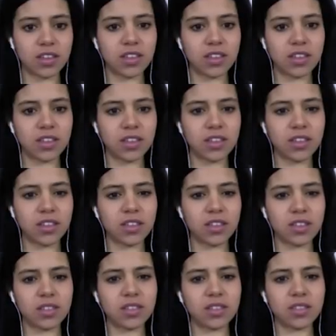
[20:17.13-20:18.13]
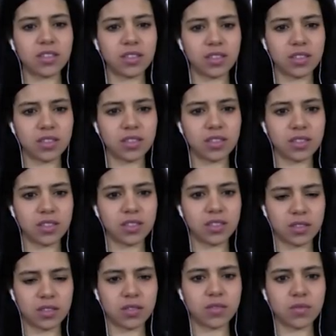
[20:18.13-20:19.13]

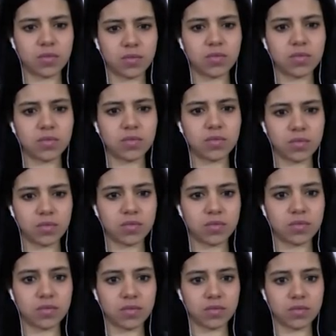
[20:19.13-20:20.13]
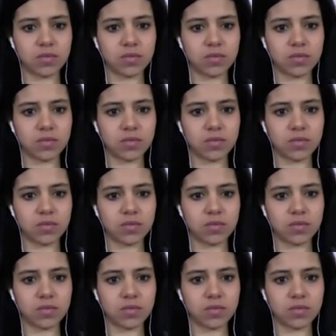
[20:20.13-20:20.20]
[no speech]